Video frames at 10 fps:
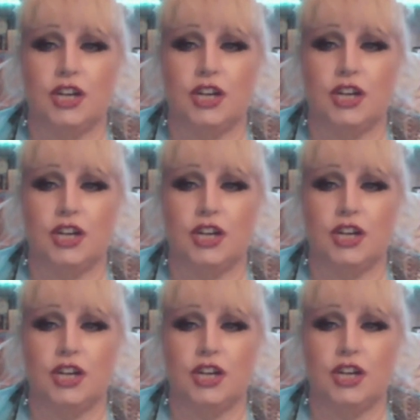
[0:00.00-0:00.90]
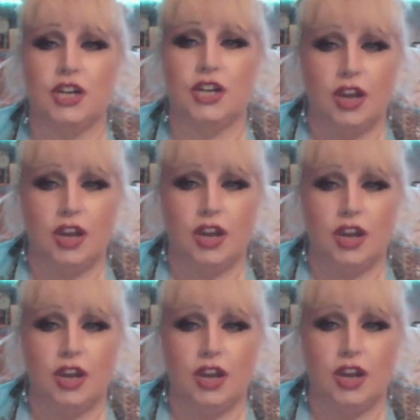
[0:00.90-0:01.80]
Are you feeling as if
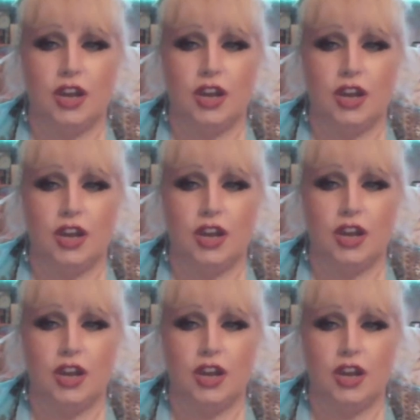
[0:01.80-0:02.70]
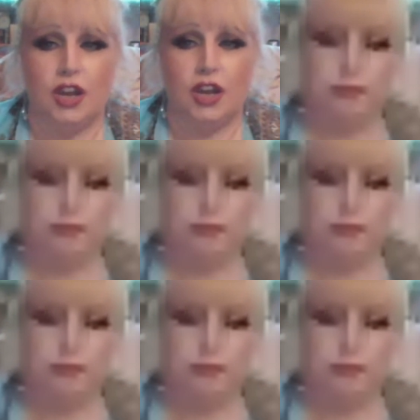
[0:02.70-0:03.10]
with where you are,